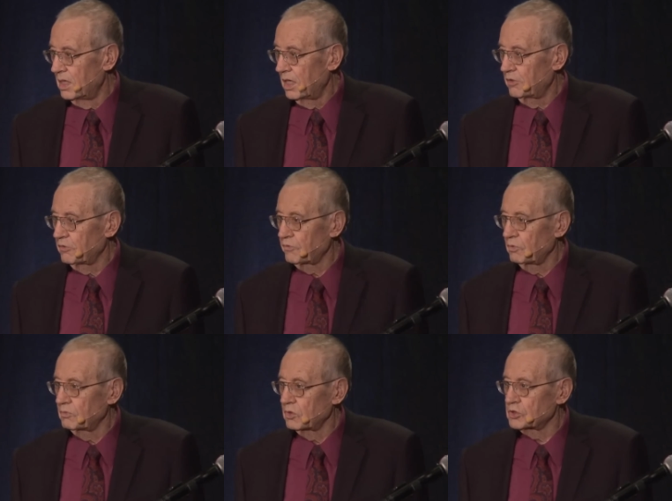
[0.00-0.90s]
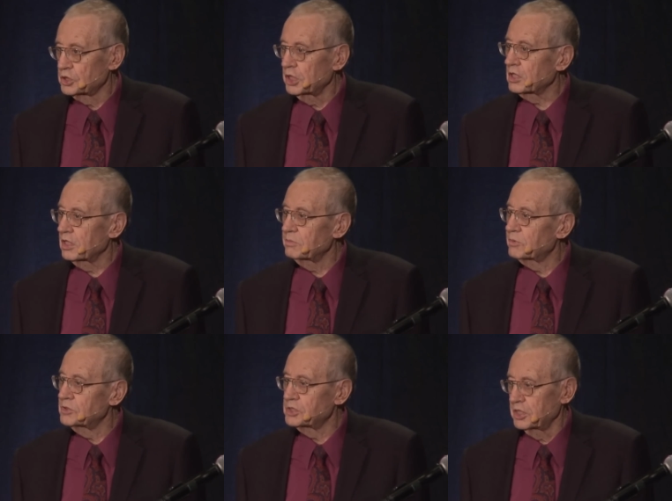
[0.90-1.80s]
And if we will gently
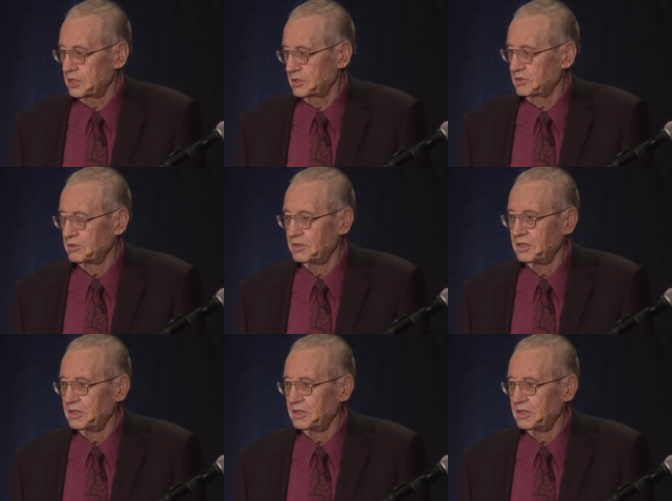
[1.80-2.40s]
present